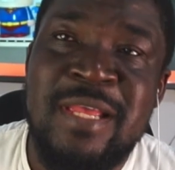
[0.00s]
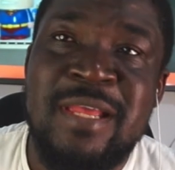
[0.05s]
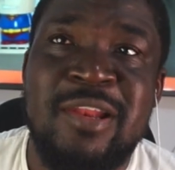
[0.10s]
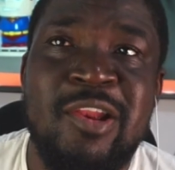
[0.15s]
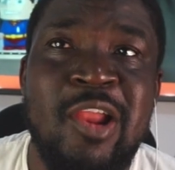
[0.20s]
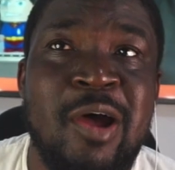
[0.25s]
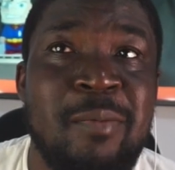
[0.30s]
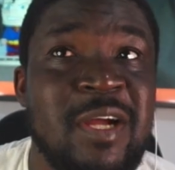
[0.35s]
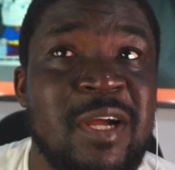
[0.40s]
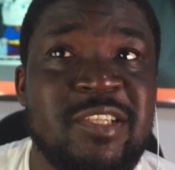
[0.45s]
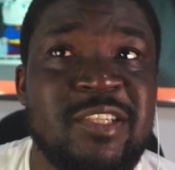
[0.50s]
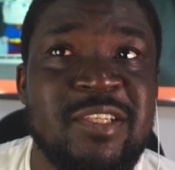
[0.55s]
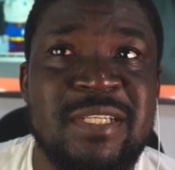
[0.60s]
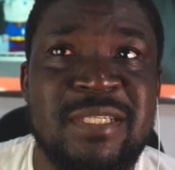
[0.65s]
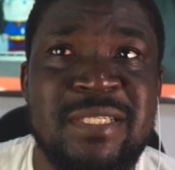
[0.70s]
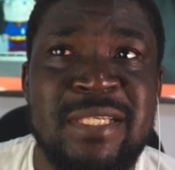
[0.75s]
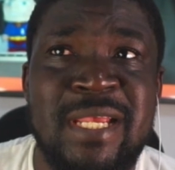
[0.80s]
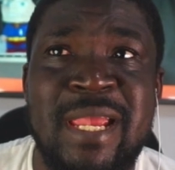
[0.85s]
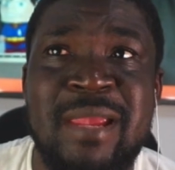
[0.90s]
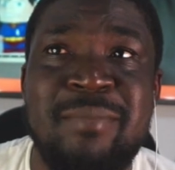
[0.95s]
not much to
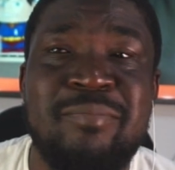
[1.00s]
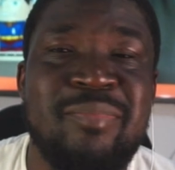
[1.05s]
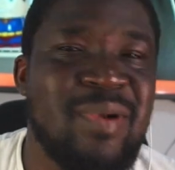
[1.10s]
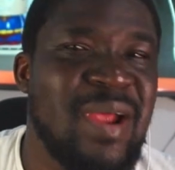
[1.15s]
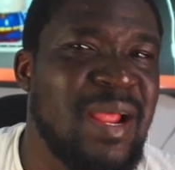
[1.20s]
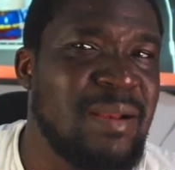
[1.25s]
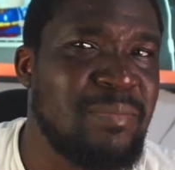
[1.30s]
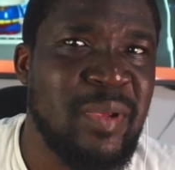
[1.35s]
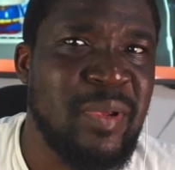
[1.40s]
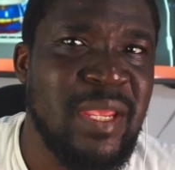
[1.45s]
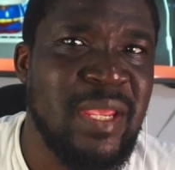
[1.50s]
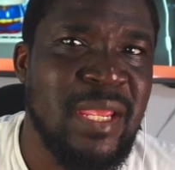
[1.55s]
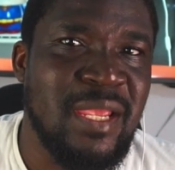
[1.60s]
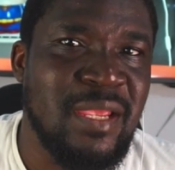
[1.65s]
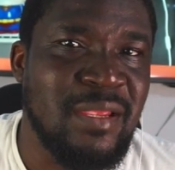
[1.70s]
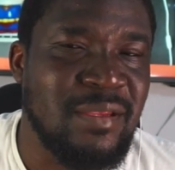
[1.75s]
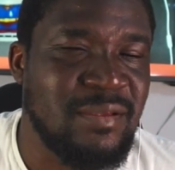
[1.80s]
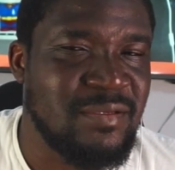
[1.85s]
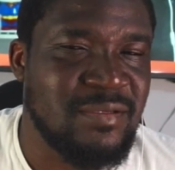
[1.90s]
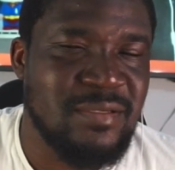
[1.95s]
say. Brad Pitt
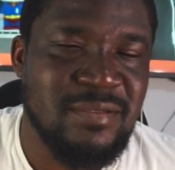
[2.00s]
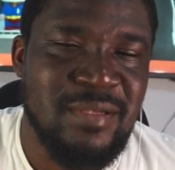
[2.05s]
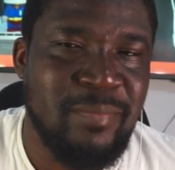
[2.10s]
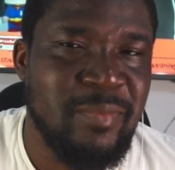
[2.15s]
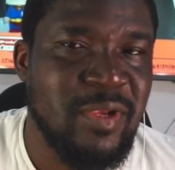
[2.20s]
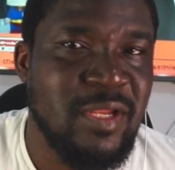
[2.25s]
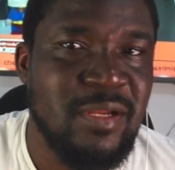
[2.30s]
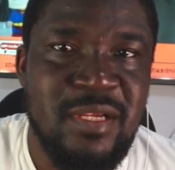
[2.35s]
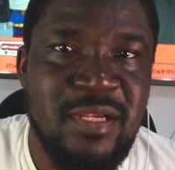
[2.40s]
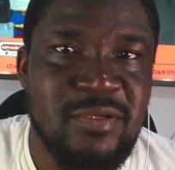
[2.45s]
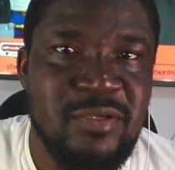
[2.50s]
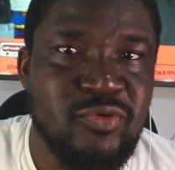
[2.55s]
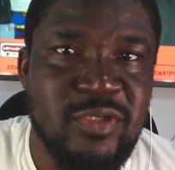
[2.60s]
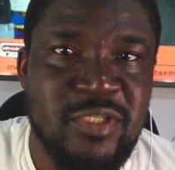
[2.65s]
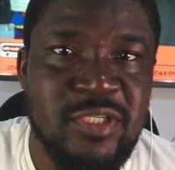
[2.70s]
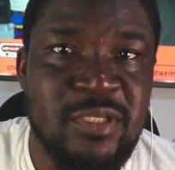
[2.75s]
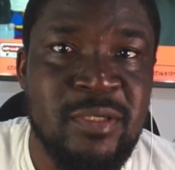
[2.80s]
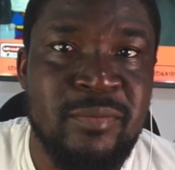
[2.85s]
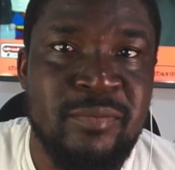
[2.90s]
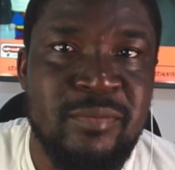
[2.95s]
is, I mean, he's
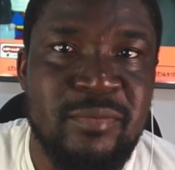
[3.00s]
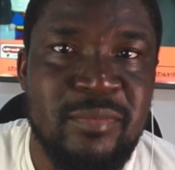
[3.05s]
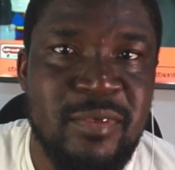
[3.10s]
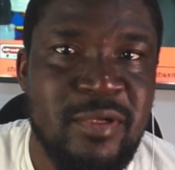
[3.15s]
awesome.